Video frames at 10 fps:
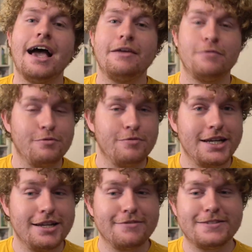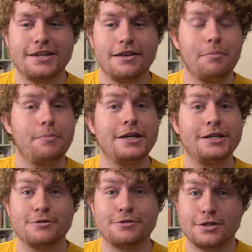And if you really loved it, be
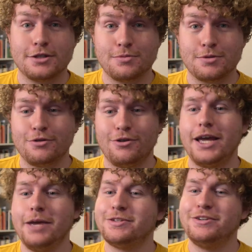sure to subscribe